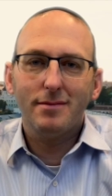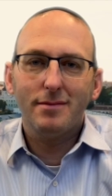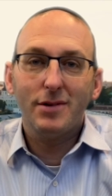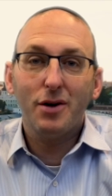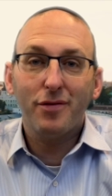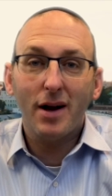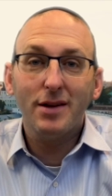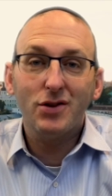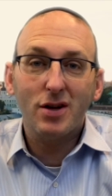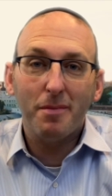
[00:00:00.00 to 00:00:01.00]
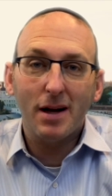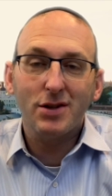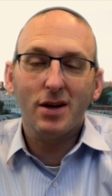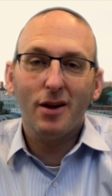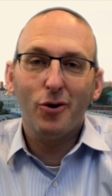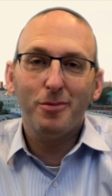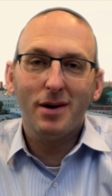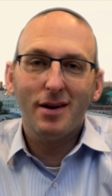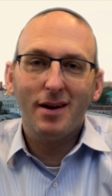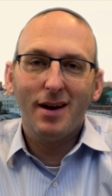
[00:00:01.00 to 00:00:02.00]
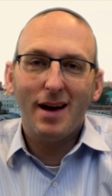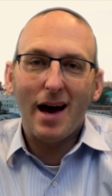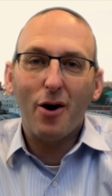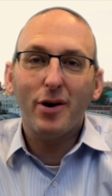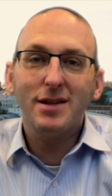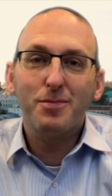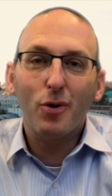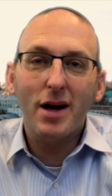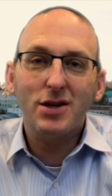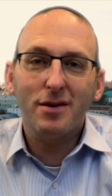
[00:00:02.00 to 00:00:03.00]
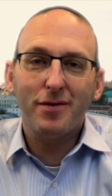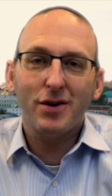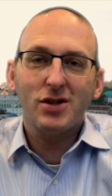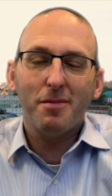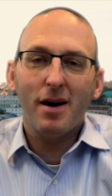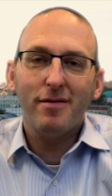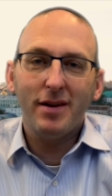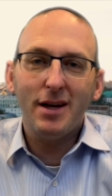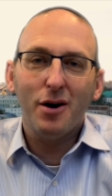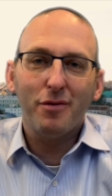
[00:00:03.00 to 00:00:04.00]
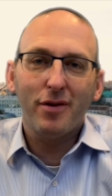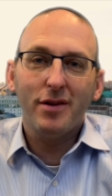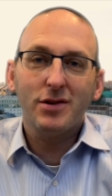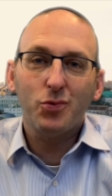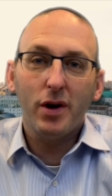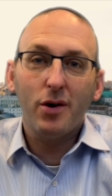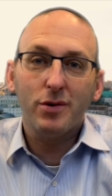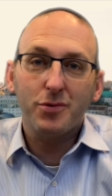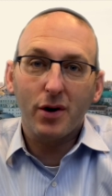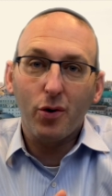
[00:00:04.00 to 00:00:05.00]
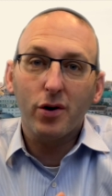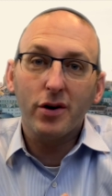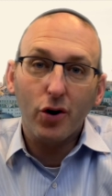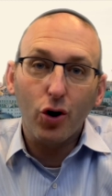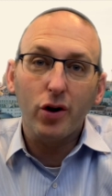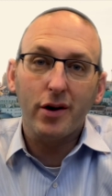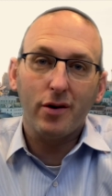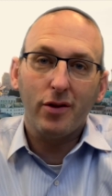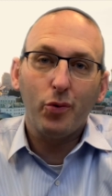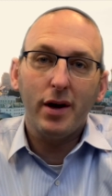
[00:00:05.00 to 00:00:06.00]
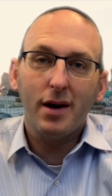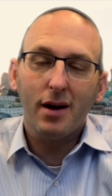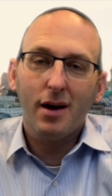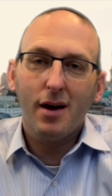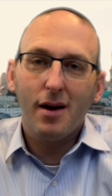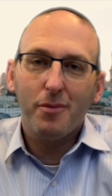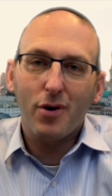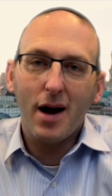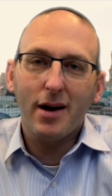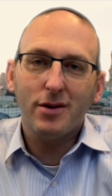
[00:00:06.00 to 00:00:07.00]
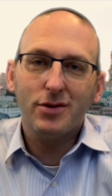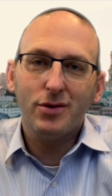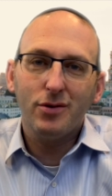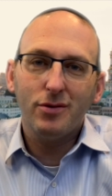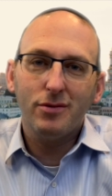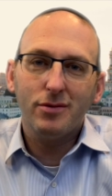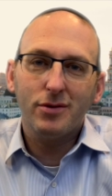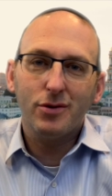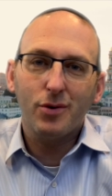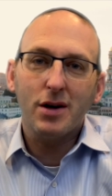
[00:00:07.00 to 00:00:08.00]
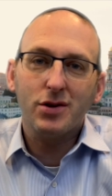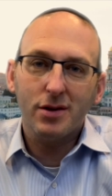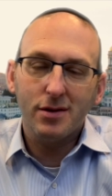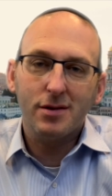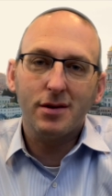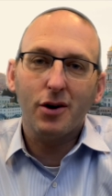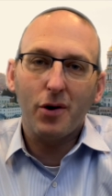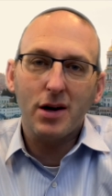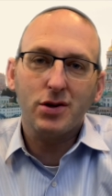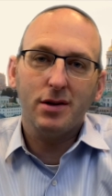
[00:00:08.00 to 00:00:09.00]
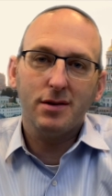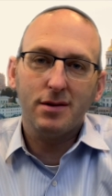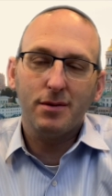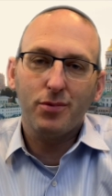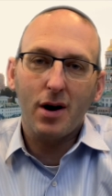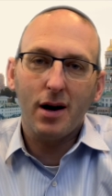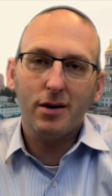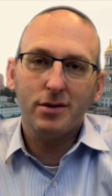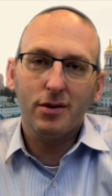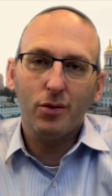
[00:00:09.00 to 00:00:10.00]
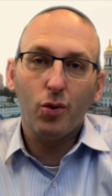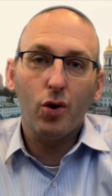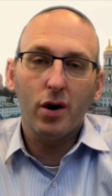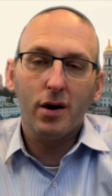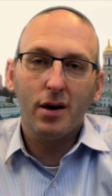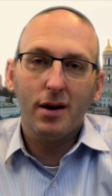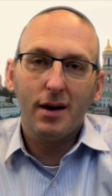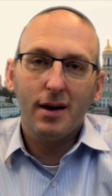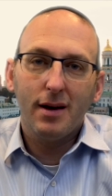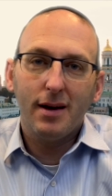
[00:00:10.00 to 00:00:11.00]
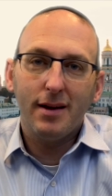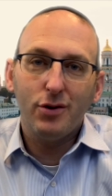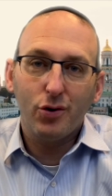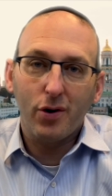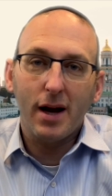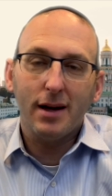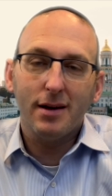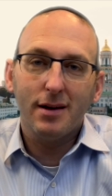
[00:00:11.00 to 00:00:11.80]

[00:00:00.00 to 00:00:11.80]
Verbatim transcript: Dear friends, Shabbat Shalom. Our inspiration for Shabbat video for this week was recorded earlier in the week, prior to, to Russia's aggressions and prior to the war in Ukraine.